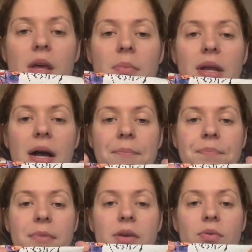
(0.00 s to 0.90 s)
But yeah,
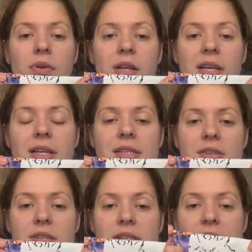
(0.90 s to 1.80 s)
you really
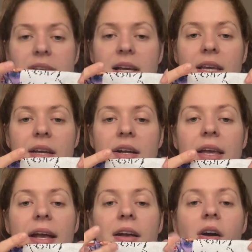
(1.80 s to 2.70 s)
start to see like your
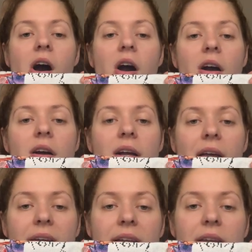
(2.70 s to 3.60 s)
Gengar
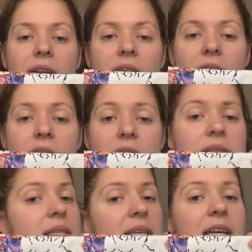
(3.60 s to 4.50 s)
and
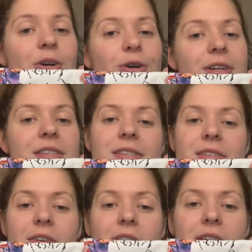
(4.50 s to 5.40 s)
Seal is
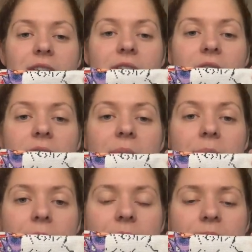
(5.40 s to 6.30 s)
starting to
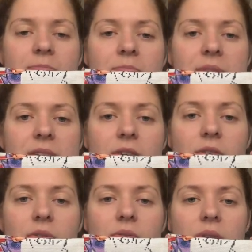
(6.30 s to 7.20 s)
come.
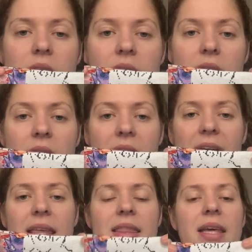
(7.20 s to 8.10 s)
So
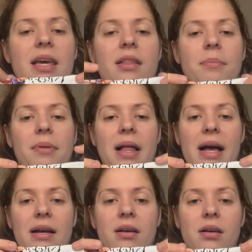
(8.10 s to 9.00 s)
I think the
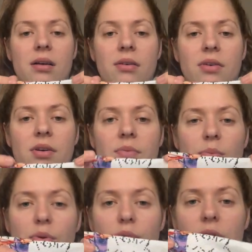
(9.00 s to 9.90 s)
black
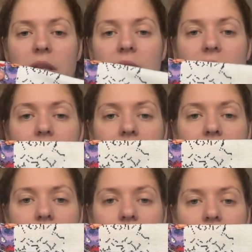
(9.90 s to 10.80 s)
will really
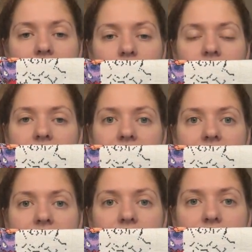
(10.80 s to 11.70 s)
be a good
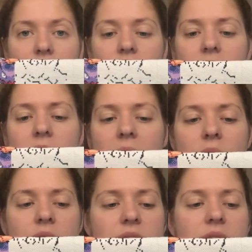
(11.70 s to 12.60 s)
outline for
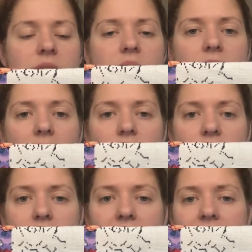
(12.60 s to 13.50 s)
how
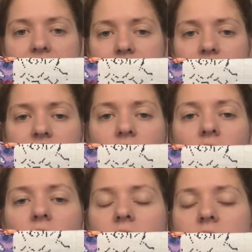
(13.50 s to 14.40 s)
to place some of the
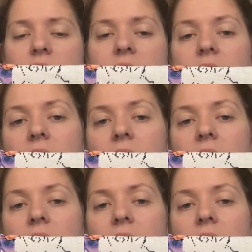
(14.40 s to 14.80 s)
colors,